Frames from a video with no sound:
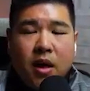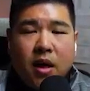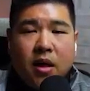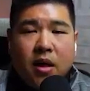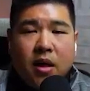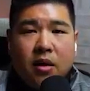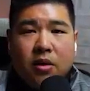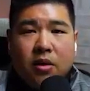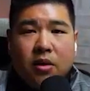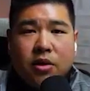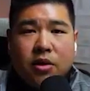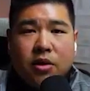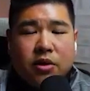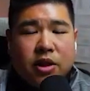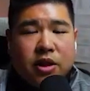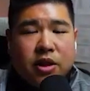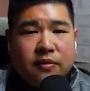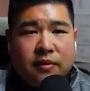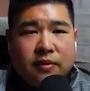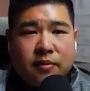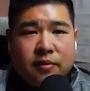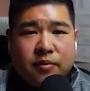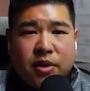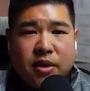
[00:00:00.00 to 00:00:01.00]
And then also
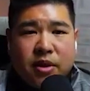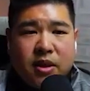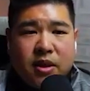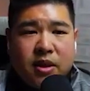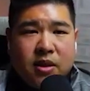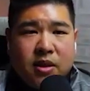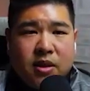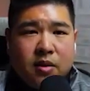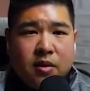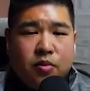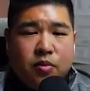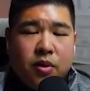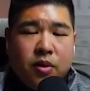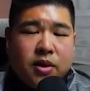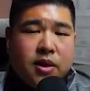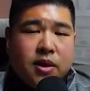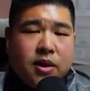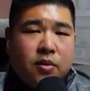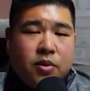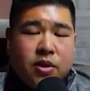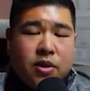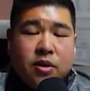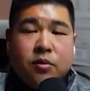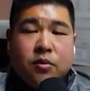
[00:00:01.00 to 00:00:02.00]
just from statistic
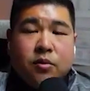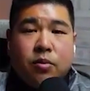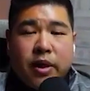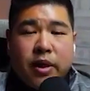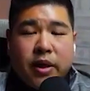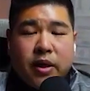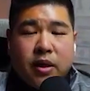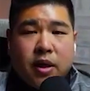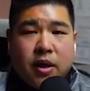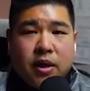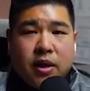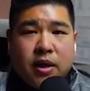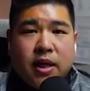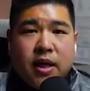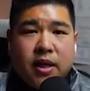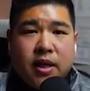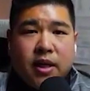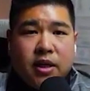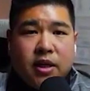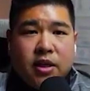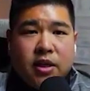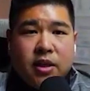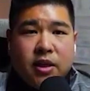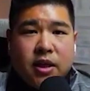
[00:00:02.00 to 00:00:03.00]
points, I wasn't planning on
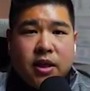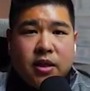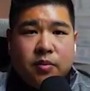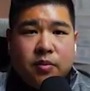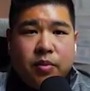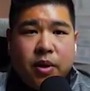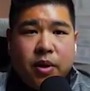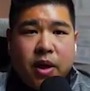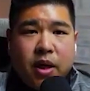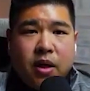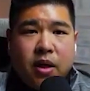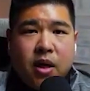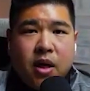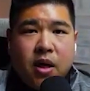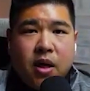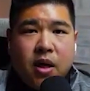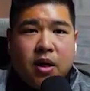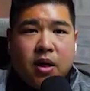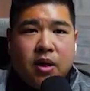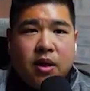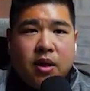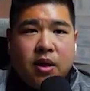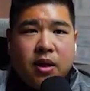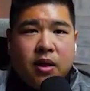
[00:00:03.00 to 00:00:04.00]
getting into this, but
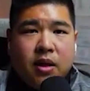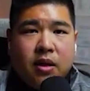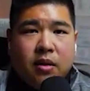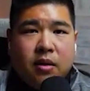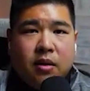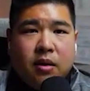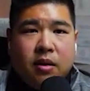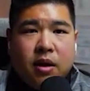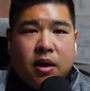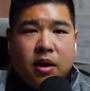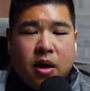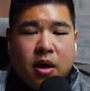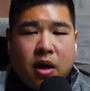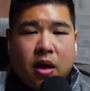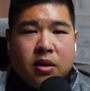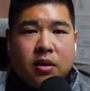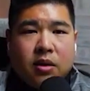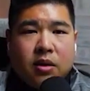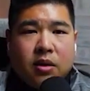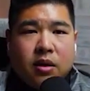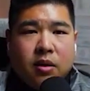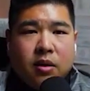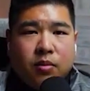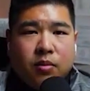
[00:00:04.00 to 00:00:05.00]
the
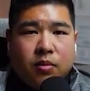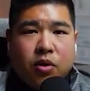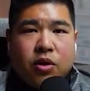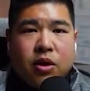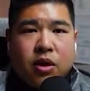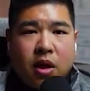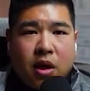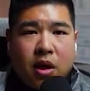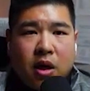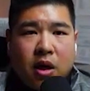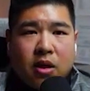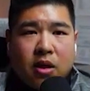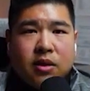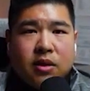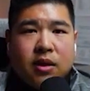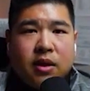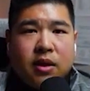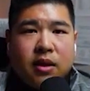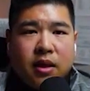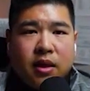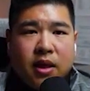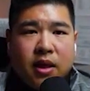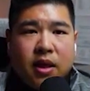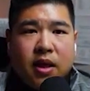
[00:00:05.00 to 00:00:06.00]
co- the most
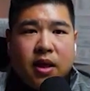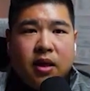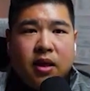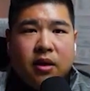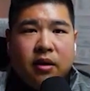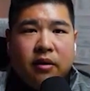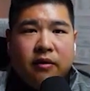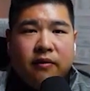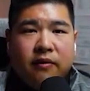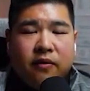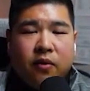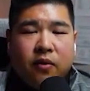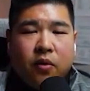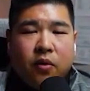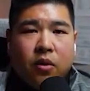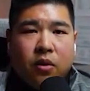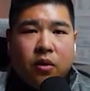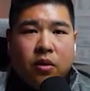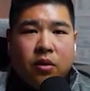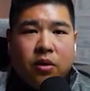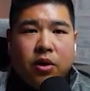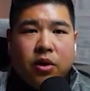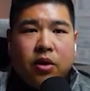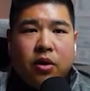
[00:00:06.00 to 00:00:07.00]
costly thing
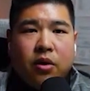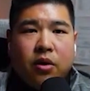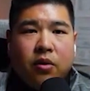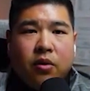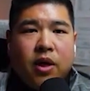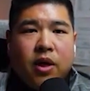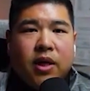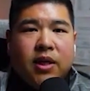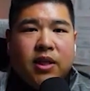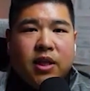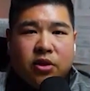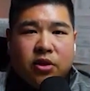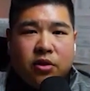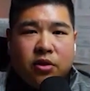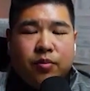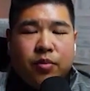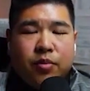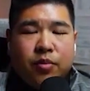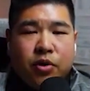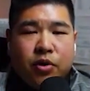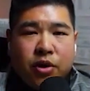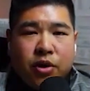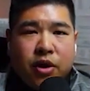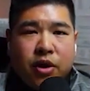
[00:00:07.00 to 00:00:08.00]
for you know a
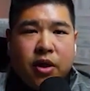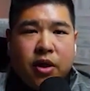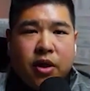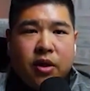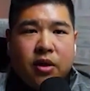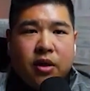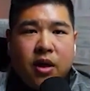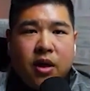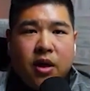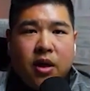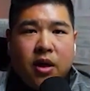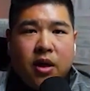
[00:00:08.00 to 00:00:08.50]
distribution